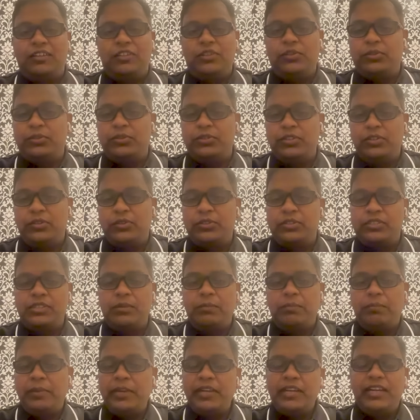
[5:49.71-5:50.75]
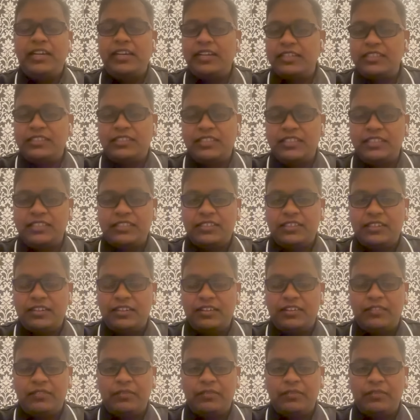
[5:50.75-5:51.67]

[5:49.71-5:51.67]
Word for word: You could see big industries